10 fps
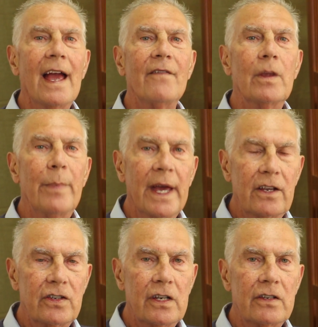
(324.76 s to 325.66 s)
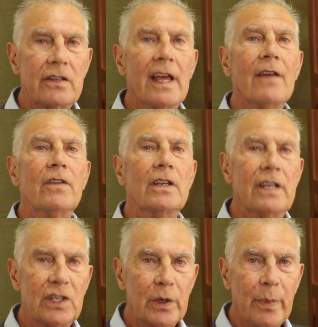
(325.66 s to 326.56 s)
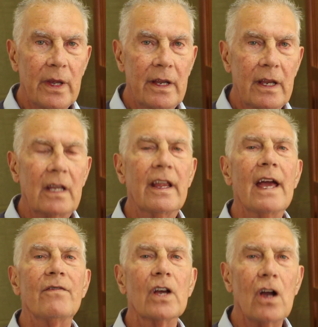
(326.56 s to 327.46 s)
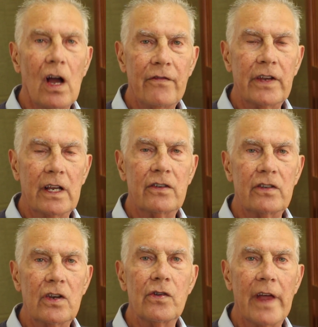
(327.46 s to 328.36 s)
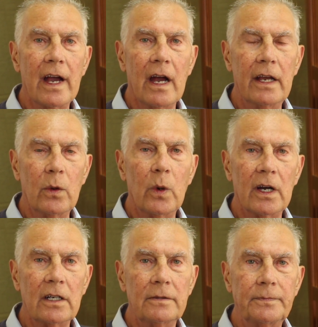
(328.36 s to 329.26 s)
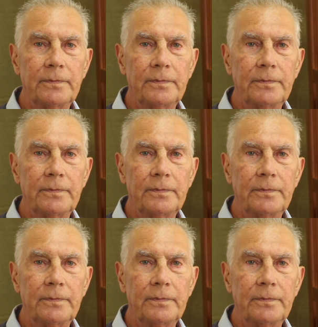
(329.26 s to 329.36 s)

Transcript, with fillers: have the patience, they have the discipline, and they have the confidence to do that kind of work.